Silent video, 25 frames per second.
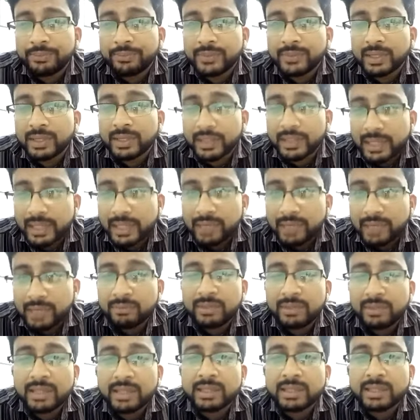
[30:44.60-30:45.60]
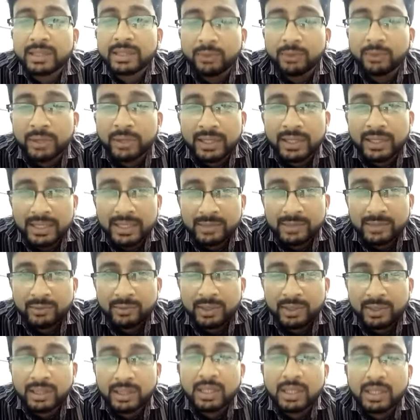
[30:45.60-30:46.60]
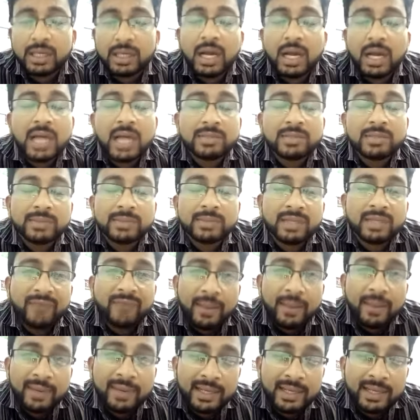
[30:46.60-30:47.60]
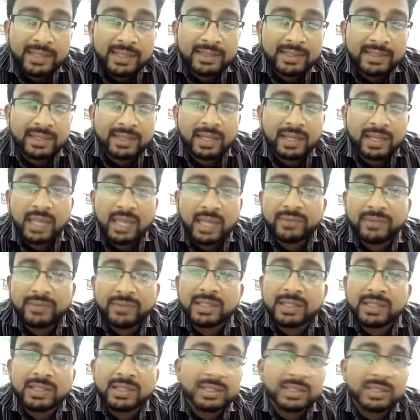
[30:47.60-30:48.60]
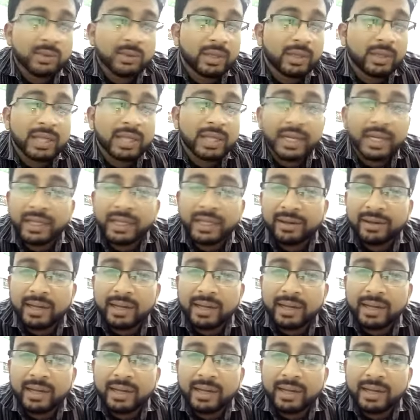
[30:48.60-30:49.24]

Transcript: again, you take a good history. Ask me the family history. Ask whether she's on any